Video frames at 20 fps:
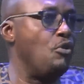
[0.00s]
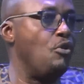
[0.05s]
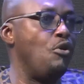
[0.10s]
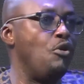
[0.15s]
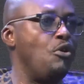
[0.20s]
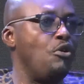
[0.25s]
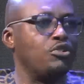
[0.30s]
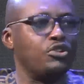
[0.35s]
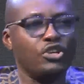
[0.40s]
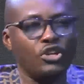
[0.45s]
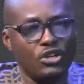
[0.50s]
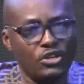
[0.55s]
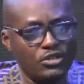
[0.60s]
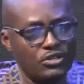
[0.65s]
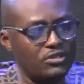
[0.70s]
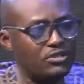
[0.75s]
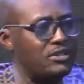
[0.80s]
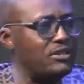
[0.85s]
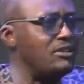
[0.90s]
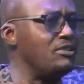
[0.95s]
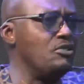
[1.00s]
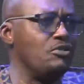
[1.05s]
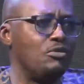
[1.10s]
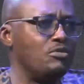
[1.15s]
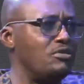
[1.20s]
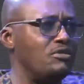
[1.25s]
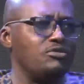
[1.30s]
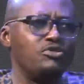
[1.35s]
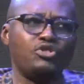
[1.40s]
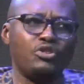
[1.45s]
mold,
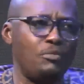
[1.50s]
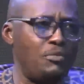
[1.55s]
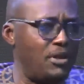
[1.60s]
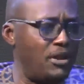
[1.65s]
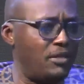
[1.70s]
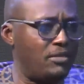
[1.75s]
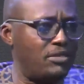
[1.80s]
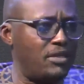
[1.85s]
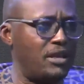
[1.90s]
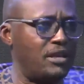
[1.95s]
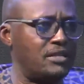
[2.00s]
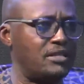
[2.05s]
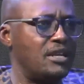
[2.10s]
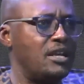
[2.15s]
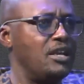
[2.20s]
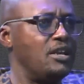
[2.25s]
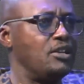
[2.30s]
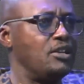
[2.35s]
so many things.